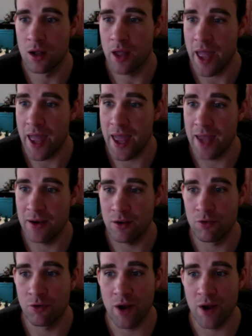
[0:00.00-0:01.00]
And
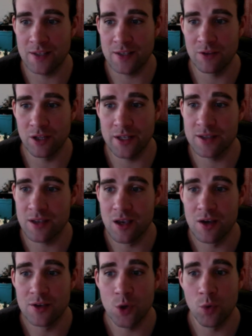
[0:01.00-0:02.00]
the rest of the list.
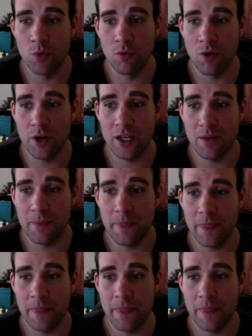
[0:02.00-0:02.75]
So we're running